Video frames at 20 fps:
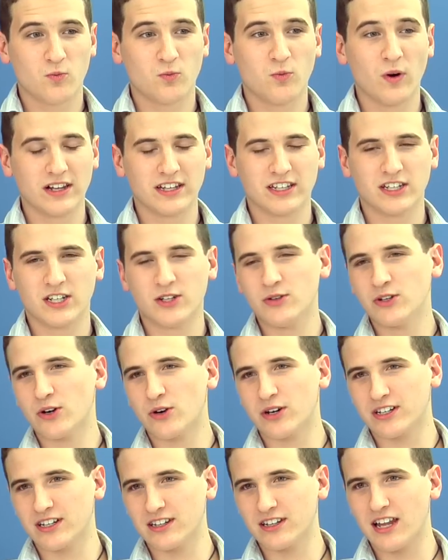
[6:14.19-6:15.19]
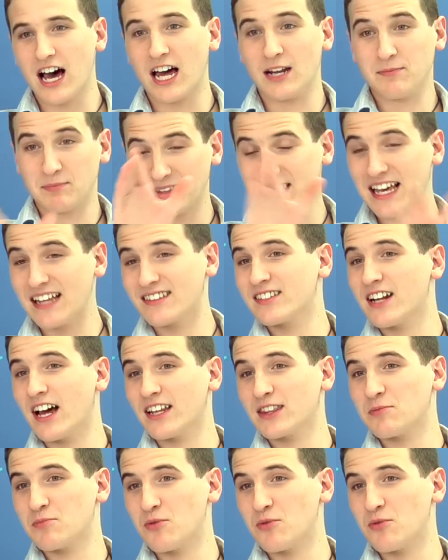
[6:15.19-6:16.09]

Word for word: Well, in New York, a lot, but that's not the